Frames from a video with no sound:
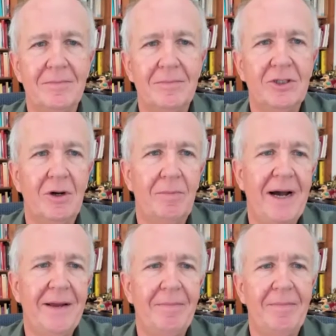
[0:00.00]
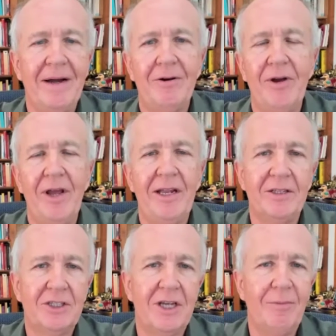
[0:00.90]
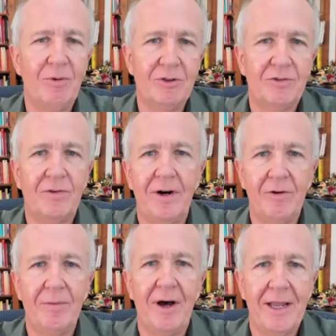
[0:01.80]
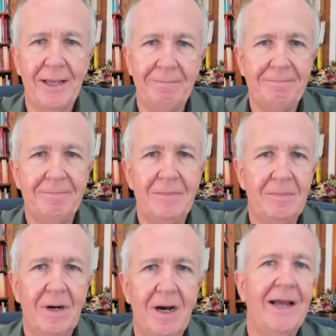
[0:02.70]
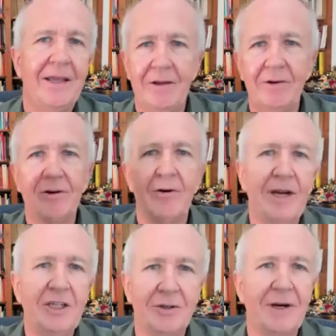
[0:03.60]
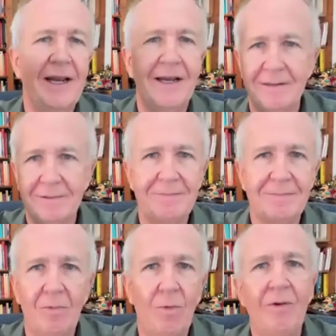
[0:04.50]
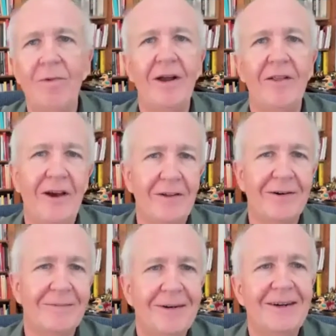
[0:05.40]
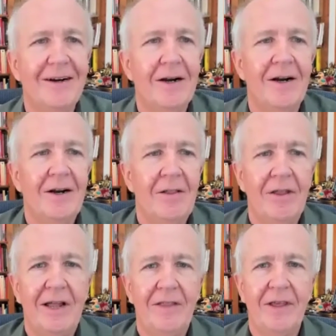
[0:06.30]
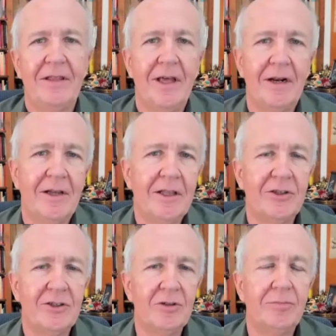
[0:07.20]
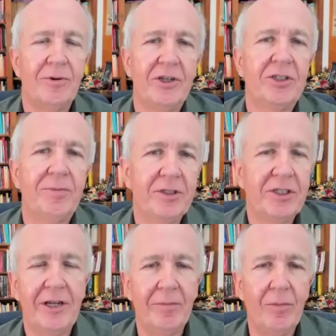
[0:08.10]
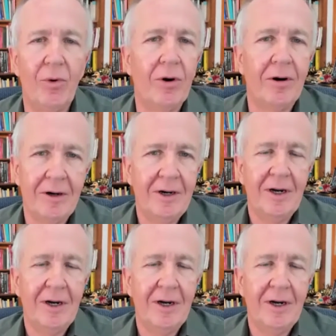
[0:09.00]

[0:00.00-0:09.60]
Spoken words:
So by creating the same rules for everybody, you're going to raise your hand one way or the other. Then I think that'll get the Zoom participants in more.